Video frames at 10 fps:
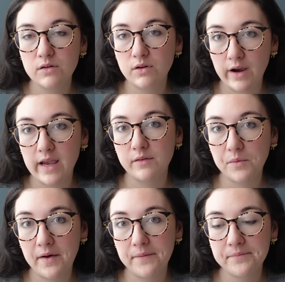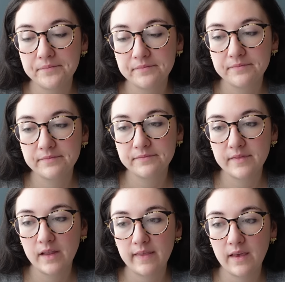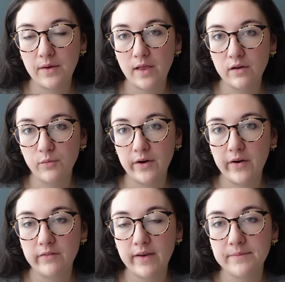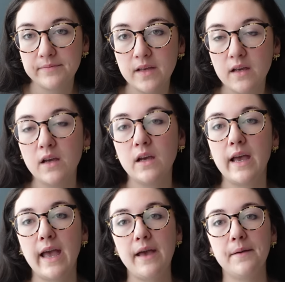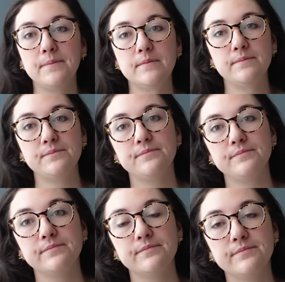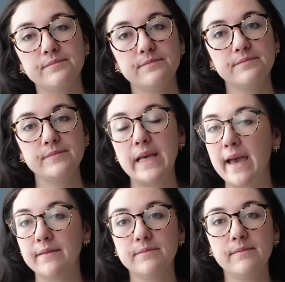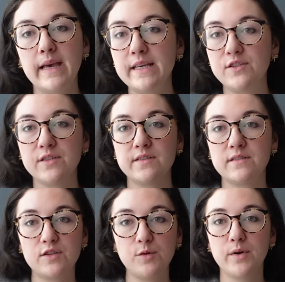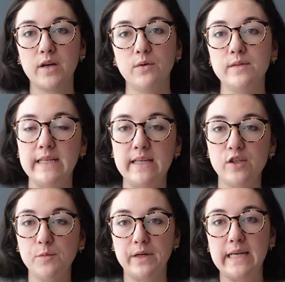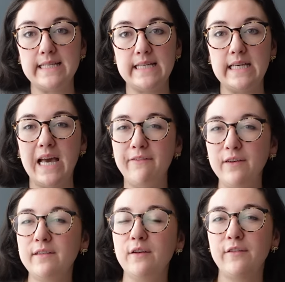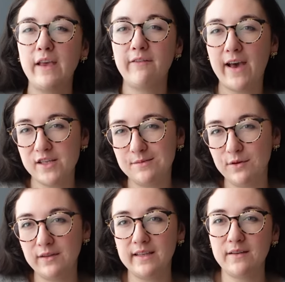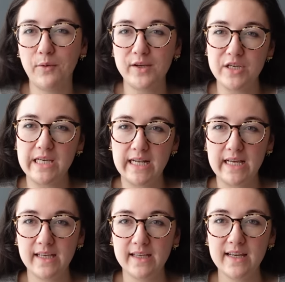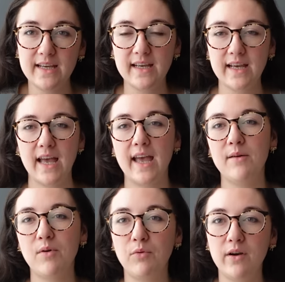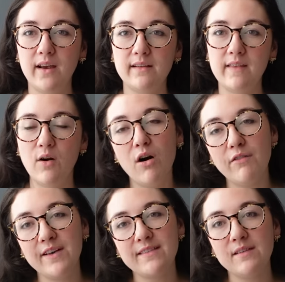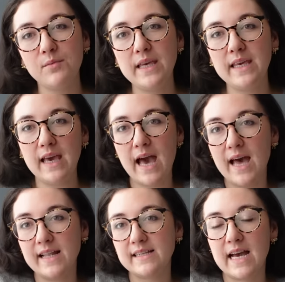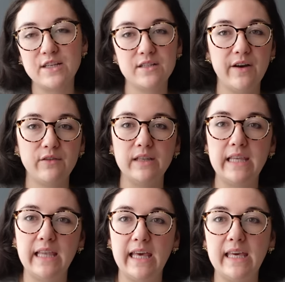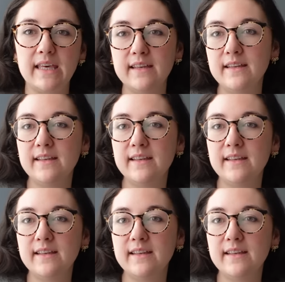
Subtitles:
great as well. I think I'll get a lot of wear out of it. Yeah, it's just super cozy, super easy. I feel still quite fashionable, like still quite chic in it. I wore it to the office this week and I just felt really like